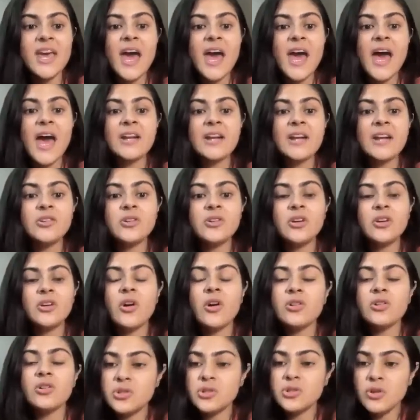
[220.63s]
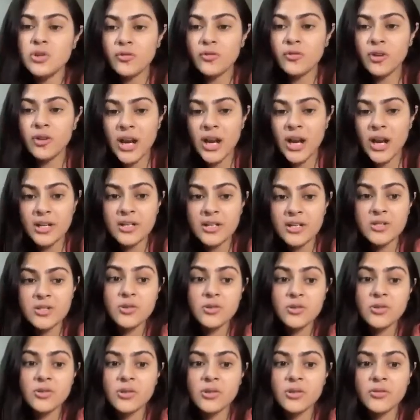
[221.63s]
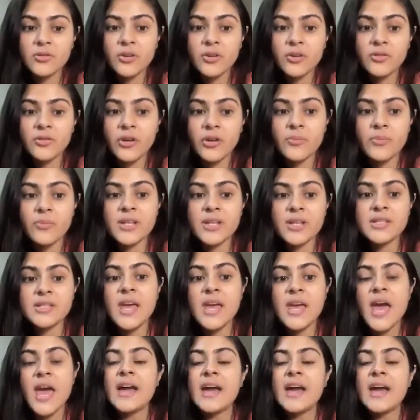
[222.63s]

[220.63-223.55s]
And you can also go for ultrasonography of your breast,